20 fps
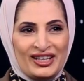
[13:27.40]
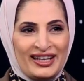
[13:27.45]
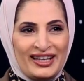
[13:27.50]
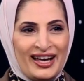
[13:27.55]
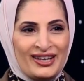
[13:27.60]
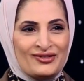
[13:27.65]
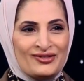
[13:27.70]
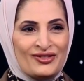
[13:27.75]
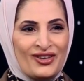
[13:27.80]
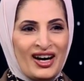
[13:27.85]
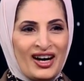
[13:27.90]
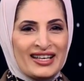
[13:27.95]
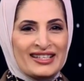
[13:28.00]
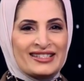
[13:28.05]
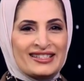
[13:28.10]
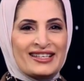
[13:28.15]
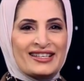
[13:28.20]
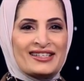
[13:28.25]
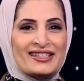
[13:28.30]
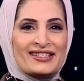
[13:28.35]

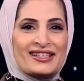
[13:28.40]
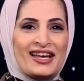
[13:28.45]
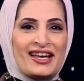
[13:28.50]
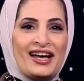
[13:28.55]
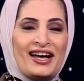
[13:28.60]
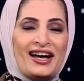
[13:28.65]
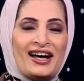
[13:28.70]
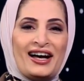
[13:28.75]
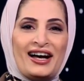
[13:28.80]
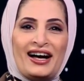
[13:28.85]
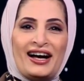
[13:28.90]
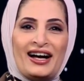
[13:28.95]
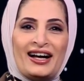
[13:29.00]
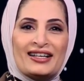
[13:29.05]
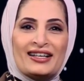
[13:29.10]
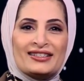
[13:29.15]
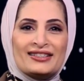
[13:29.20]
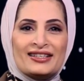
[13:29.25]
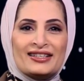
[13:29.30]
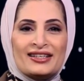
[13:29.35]
advices.
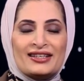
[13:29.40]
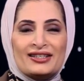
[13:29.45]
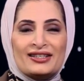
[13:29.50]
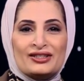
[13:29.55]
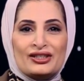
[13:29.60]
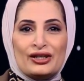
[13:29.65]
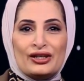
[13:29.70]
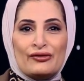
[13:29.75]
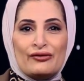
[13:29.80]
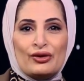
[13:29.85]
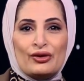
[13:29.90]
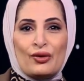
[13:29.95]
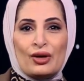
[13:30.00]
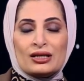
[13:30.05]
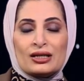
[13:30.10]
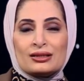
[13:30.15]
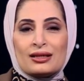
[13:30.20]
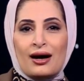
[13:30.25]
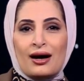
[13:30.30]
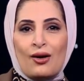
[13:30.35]
And dear
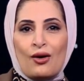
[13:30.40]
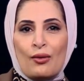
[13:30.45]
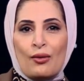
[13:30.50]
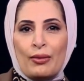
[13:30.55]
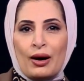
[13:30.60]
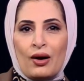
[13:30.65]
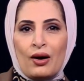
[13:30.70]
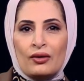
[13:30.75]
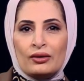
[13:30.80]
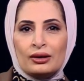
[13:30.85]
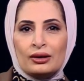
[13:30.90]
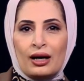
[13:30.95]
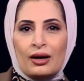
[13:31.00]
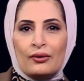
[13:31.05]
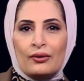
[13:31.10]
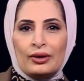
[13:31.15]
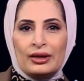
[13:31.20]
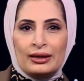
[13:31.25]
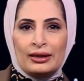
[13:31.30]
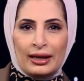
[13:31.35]
viewers, how about now
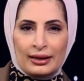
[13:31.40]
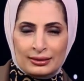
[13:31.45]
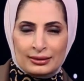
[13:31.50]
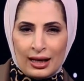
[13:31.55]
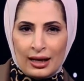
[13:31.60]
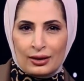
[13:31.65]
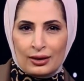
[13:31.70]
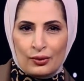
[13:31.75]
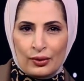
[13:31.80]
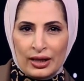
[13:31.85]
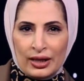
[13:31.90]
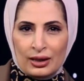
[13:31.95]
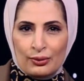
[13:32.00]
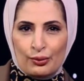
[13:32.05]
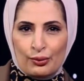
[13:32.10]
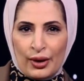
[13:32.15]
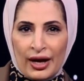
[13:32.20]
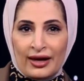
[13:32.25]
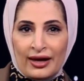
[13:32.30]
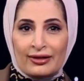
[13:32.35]
we get a quick
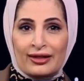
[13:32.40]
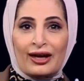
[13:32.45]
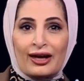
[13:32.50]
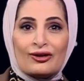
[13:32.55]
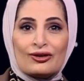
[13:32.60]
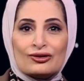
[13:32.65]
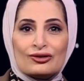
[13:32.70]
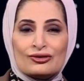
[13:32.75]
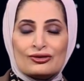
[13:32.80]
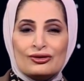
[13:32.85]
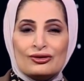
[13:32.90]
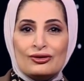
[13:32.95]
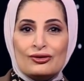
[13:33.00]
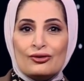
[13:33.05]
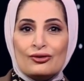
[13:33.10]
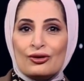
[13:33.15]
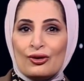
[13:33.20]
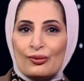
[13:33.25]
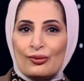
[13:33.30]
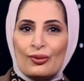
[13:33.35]
break, then continue
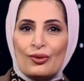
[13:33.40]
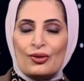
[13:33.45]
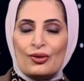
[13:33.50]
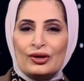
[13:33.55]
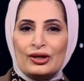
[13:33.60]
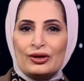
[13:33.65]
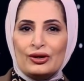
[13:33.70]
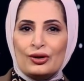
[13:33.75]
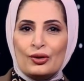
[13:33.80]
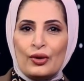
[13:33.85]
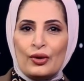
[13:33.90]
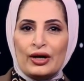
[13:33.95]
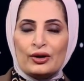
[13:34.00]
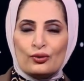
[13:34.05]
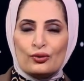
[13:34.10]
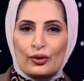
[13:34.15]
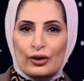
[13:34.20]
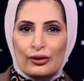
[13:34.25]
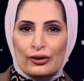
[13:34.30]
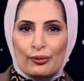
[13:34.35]
Good Morning Kuwait
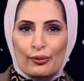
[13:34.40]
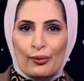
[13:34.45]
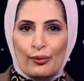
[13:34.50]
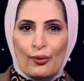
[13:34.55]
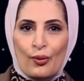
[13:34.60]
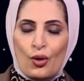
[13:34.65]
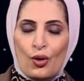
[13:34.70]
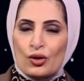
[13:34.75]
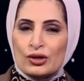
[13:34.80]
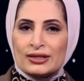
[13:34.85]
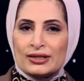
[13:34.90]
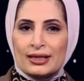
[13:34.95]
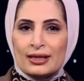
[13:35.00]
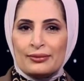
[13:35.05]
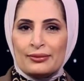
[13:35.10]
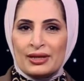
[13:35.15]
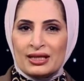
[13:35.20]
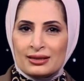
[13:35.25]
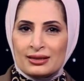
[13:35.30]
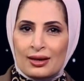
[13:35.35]
with more
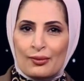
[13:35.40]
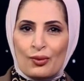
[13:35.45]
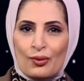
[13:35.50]
segments and more